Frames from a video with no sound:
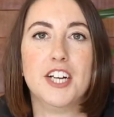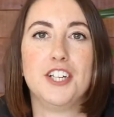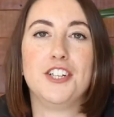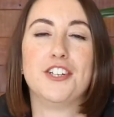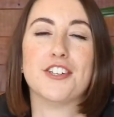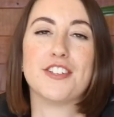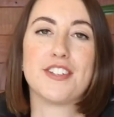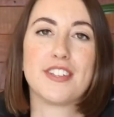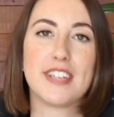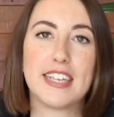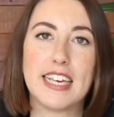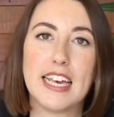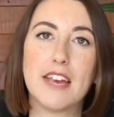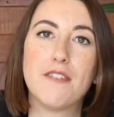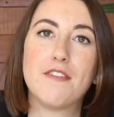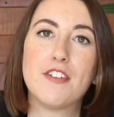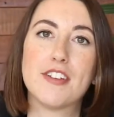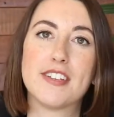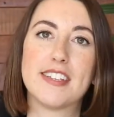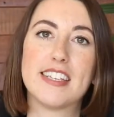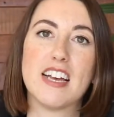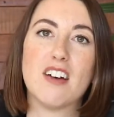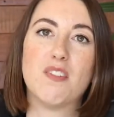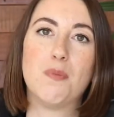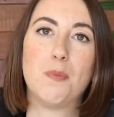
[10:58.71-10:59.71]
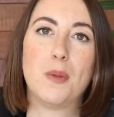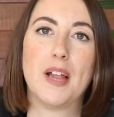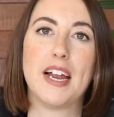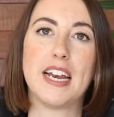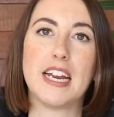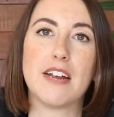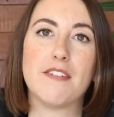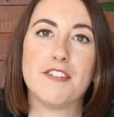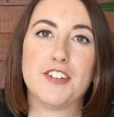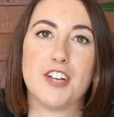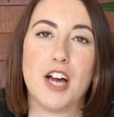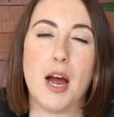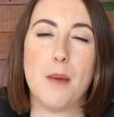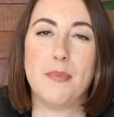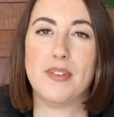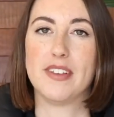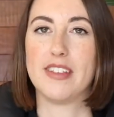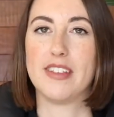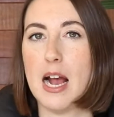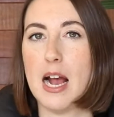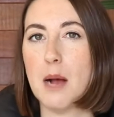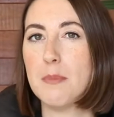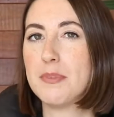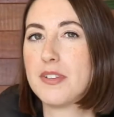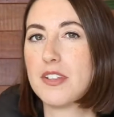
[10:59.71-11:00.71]
Just give yourself plenty of time.
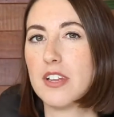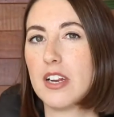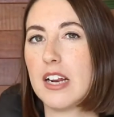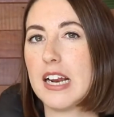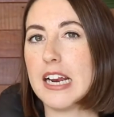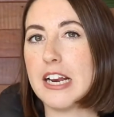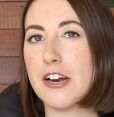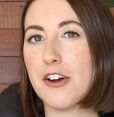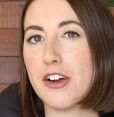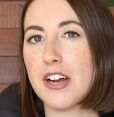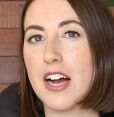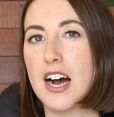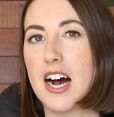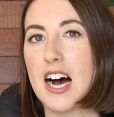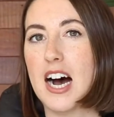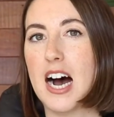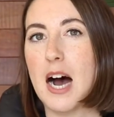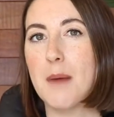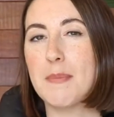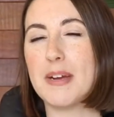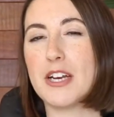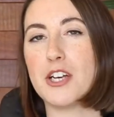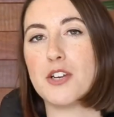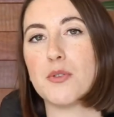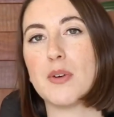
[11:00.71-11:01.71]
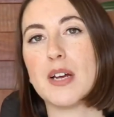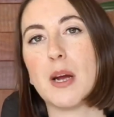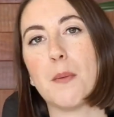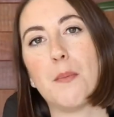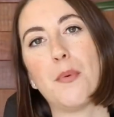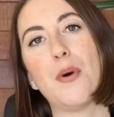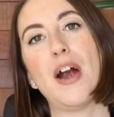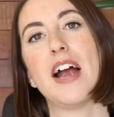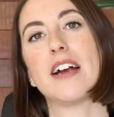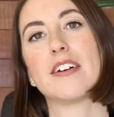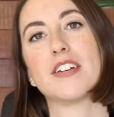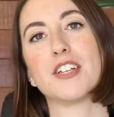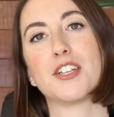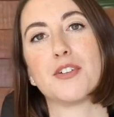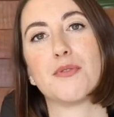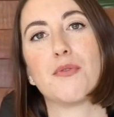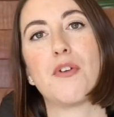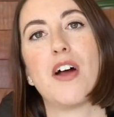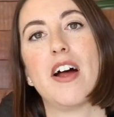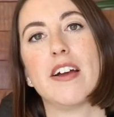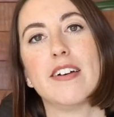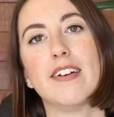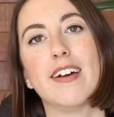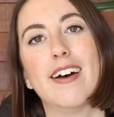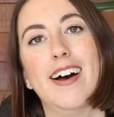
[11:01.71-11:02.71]
absolutely no harm in doing a practice
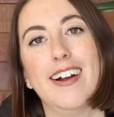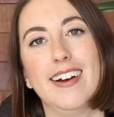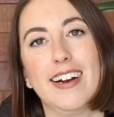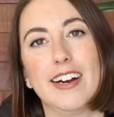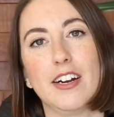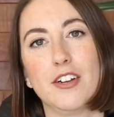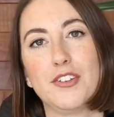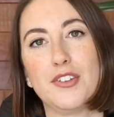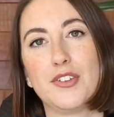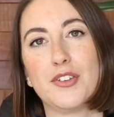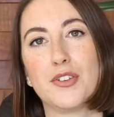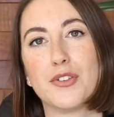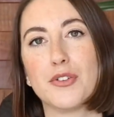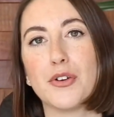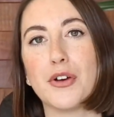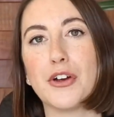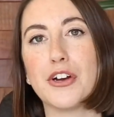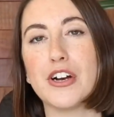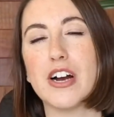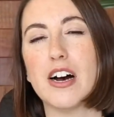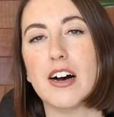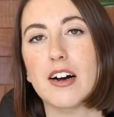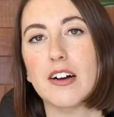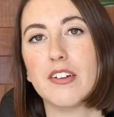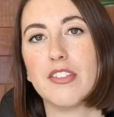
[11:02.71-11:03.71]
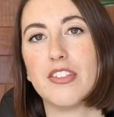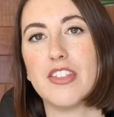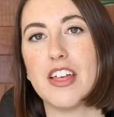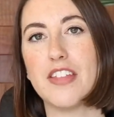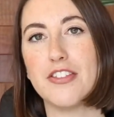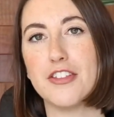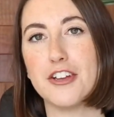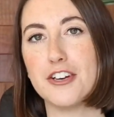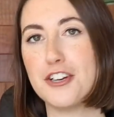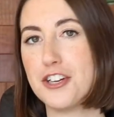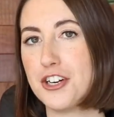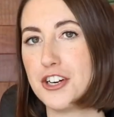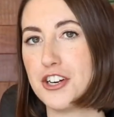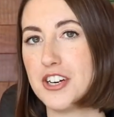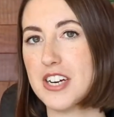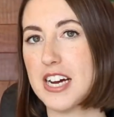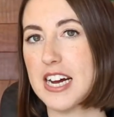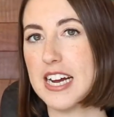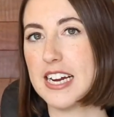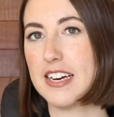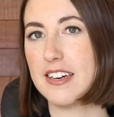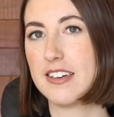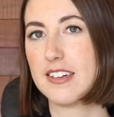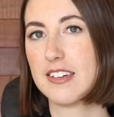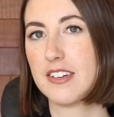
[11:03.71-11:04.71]
run a little sooner than the due
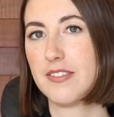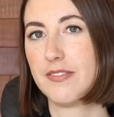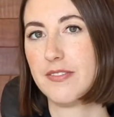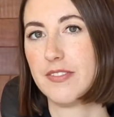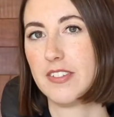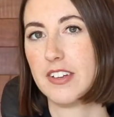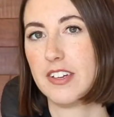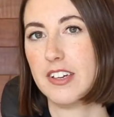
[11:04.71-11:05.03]
date.